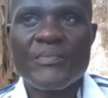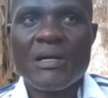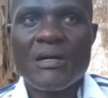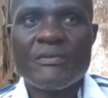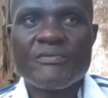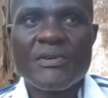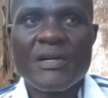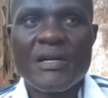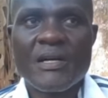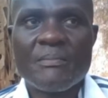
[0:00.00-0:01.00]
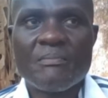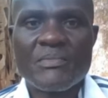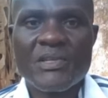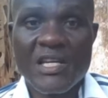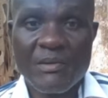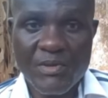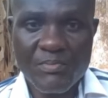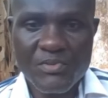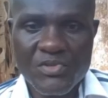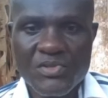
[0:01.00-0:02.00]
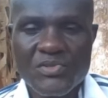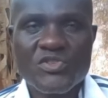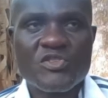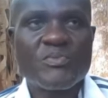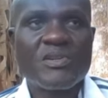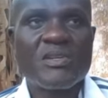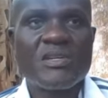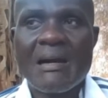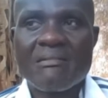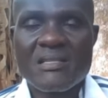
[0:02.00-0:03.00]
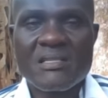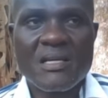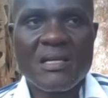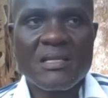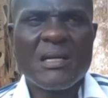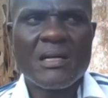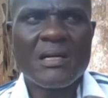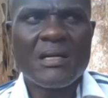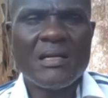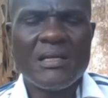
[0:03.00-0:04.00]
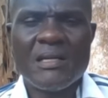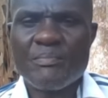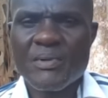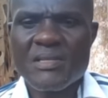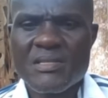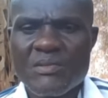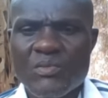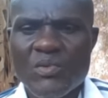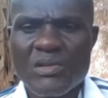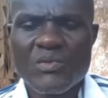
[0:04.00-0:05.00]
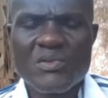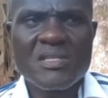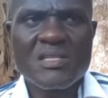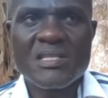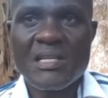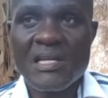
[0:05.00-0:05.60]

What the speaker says: of gay people, so to speak, arrested in a place, one city in